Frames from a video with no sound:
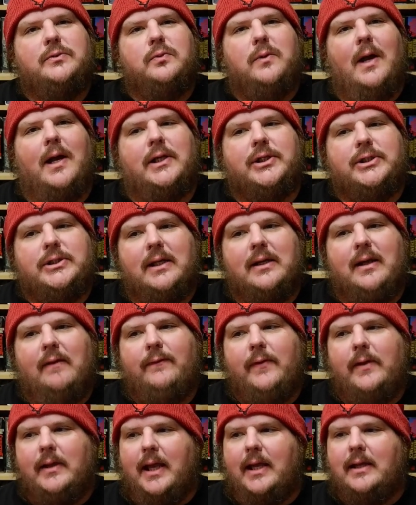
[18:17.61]
rushed, and I
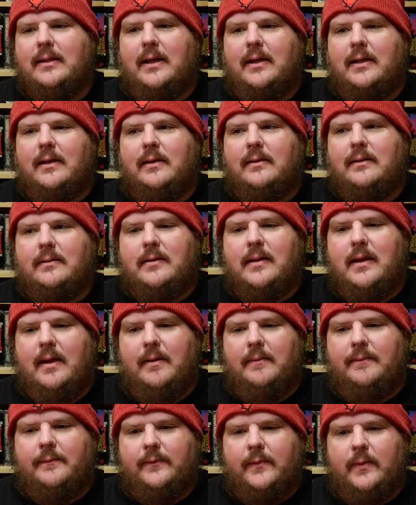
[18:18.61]
feel like that
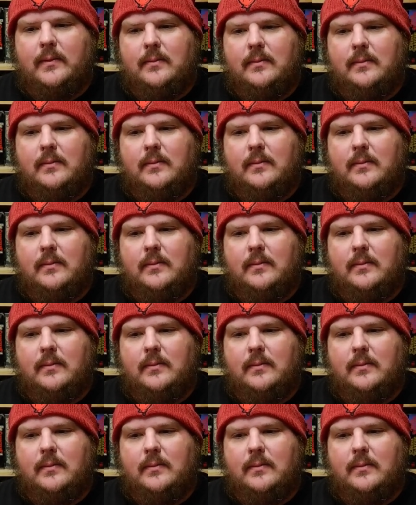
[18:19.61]
if